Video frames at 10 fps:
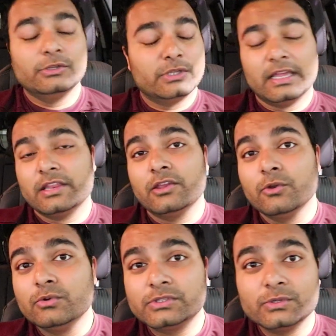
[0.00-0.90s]
you should get a
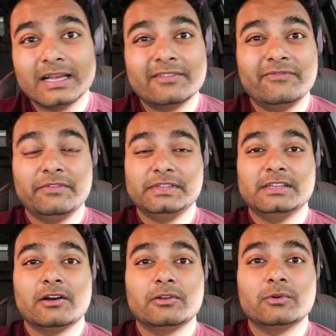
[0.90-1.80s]
used
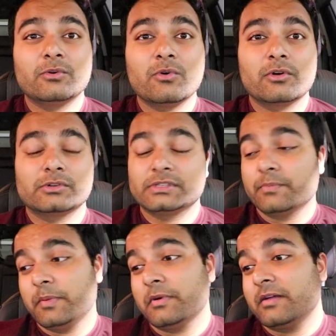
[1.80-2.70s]
2015 Honda Accord. Or some
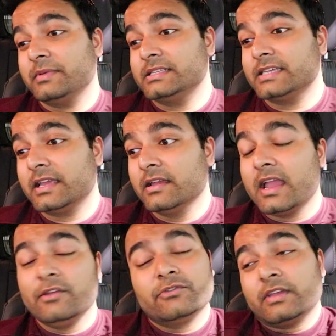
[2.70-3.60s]
people have been saying,
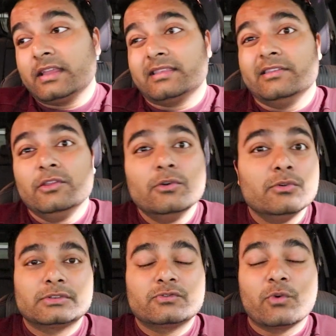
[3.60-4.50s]
hey, you should get the
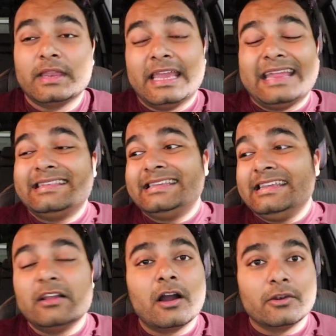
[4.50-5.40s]
new
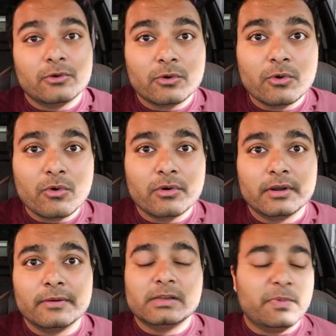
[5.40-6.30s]
2018 Honda
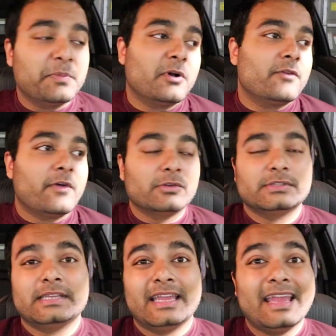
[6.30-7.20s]
Accord. Some people have
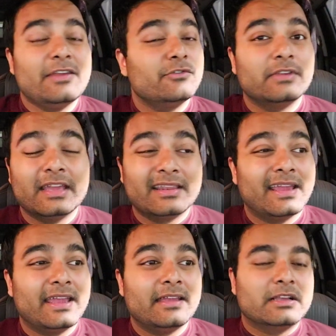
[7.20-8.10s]
also saying, hey, you should get a